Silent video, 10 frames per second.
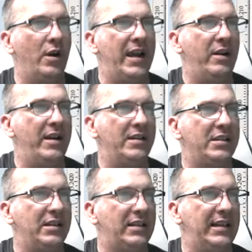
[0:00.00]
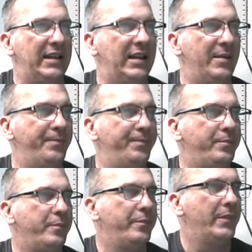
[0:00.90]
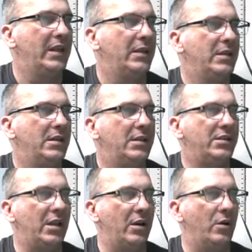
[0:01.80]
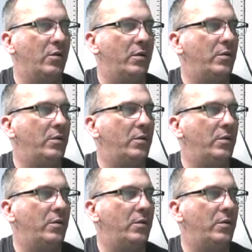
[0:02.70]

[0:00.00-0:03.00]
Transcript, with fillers: areas to clean up. So